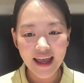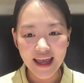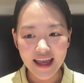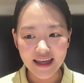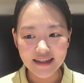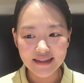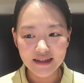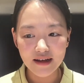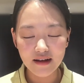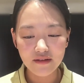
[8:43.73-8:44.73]
And
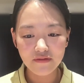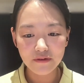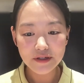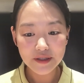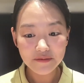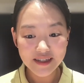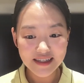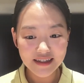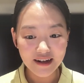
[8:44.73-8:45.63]
for some reason,